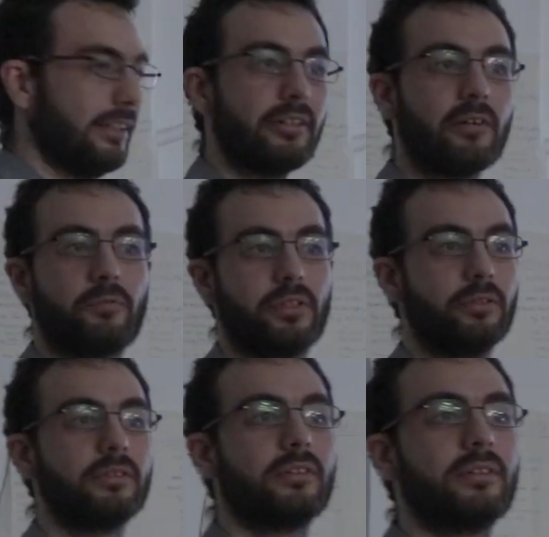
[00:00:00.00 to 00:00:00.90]
there are a
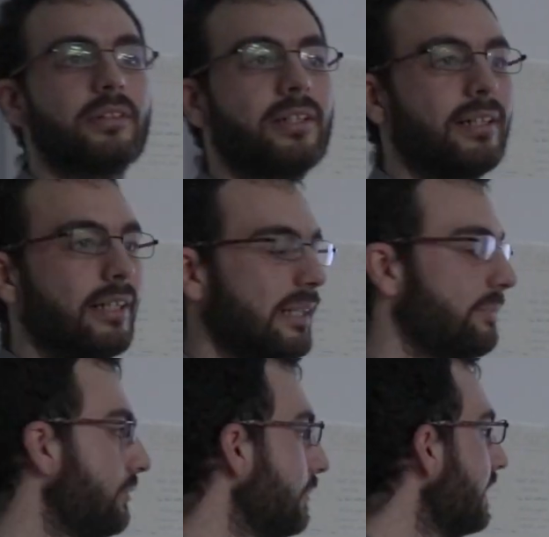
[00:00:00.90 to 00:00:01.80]
few.
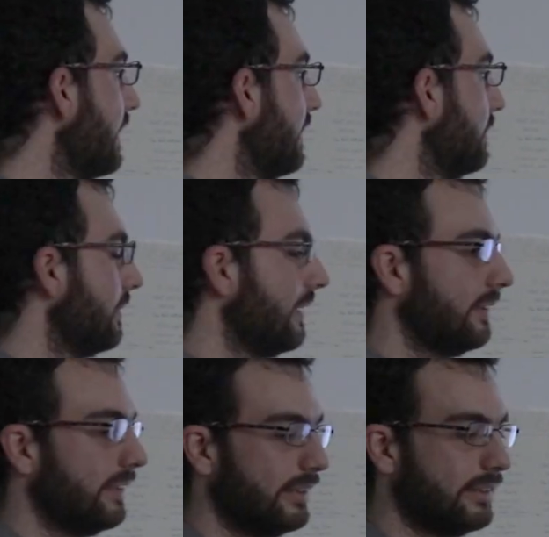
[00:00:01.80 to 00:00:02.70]
And between them,
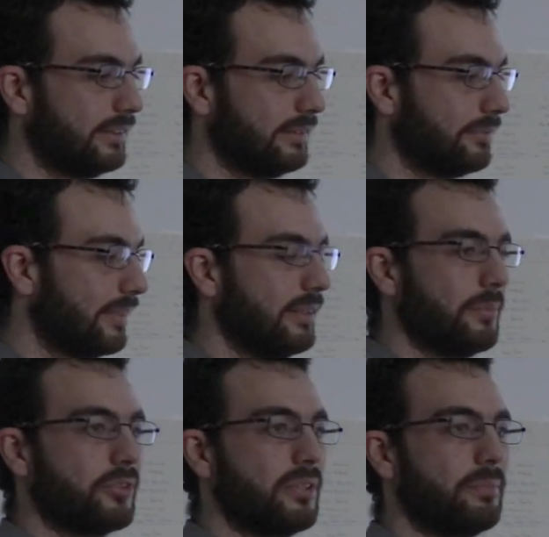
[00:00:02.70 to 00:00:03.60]
the
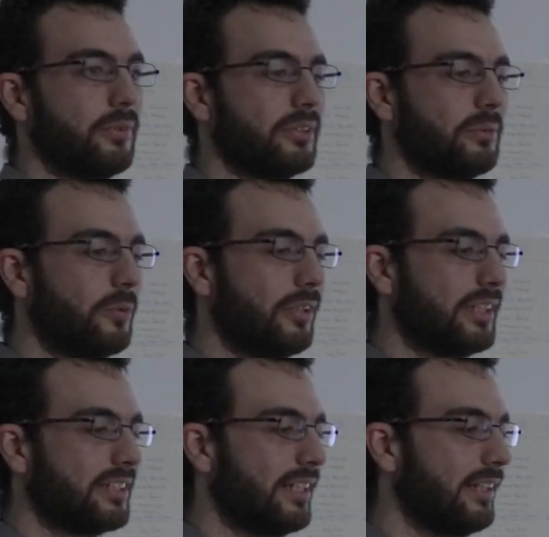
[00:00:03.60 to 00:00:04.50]
most important
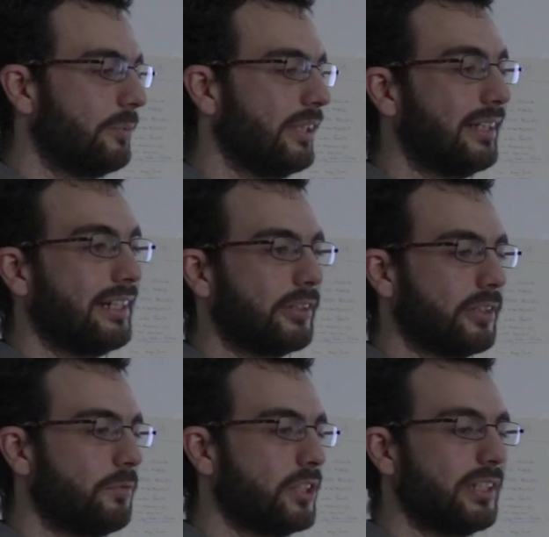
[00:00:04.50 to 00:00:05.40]
one is like, well, an
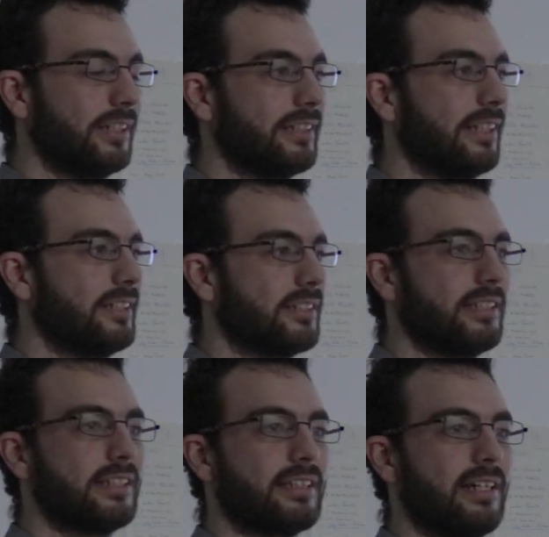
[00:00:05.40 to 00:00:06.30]
artificial intelligence
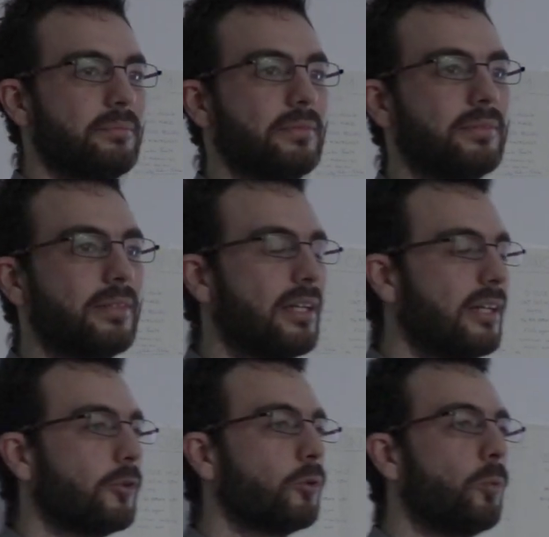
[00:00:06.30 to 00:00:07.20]
system
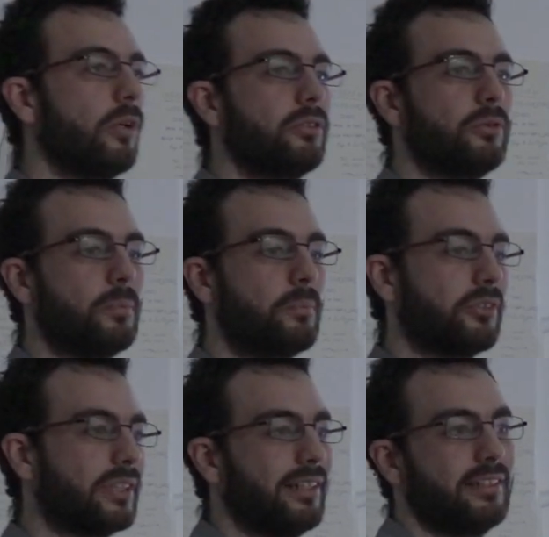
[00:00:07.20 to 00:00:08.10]
would want to
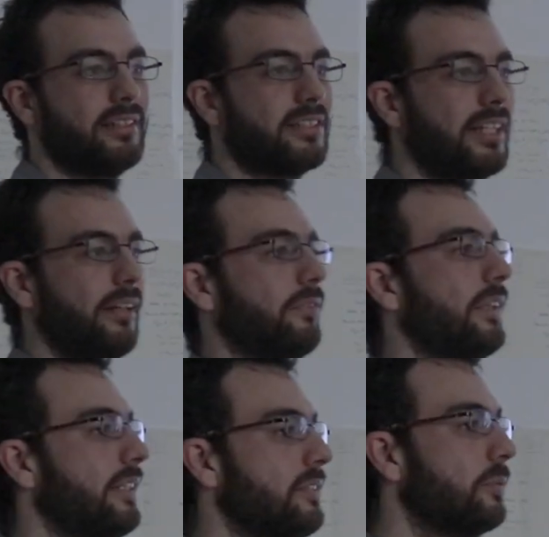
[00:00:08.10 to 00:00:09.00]
protect itself,
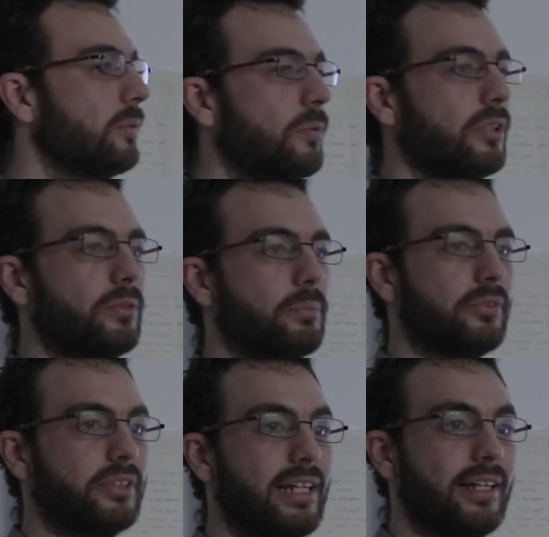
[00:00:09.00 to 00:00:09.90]
and it would want to
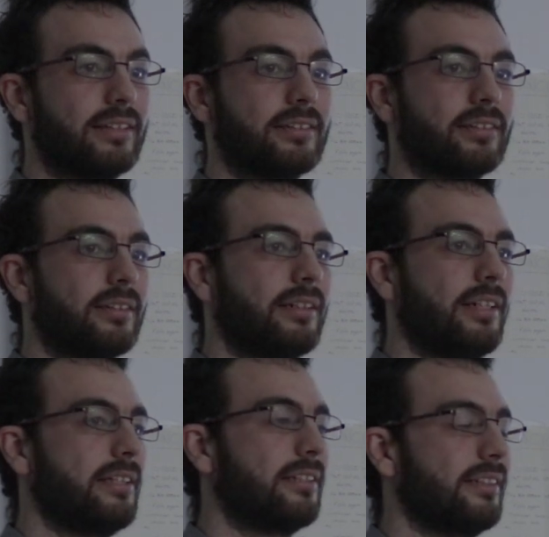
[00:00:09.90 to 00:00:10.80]
protect
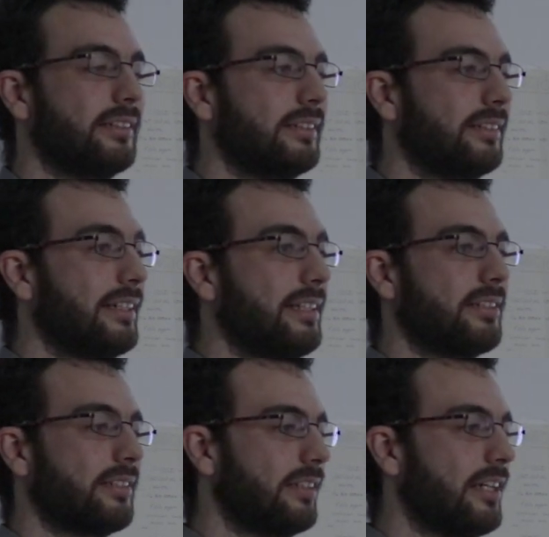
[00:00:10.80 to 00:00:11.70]

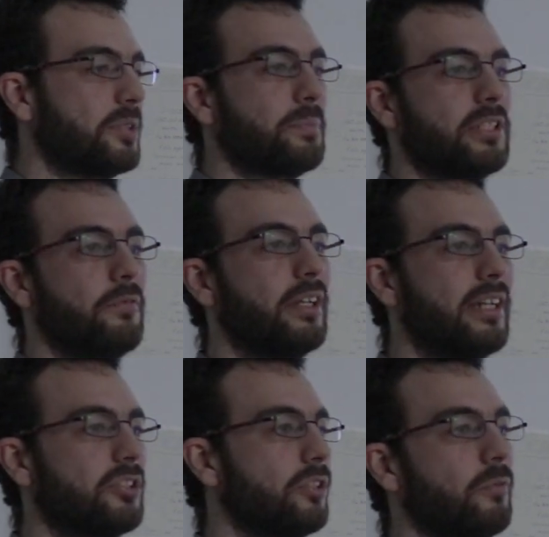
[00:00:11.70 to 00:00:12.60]
its
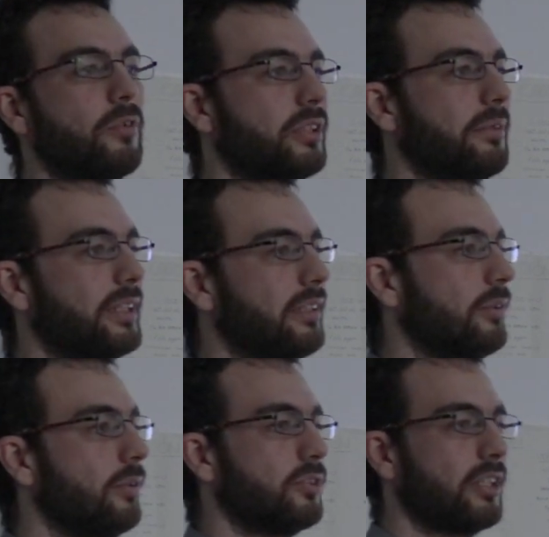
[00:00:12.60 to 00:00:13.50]
specification of whatever
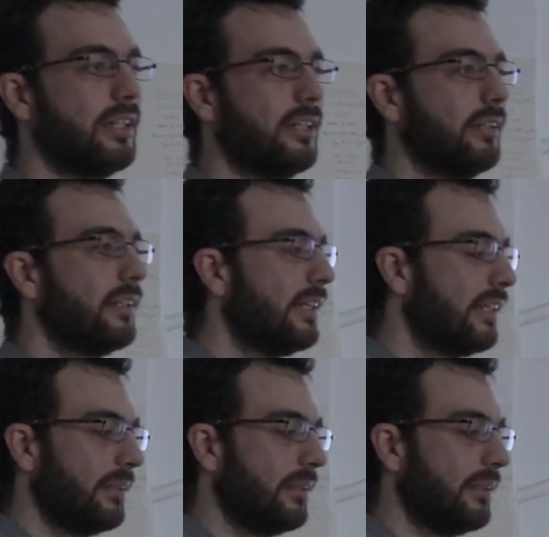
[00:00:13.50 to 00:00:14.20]
their goals are.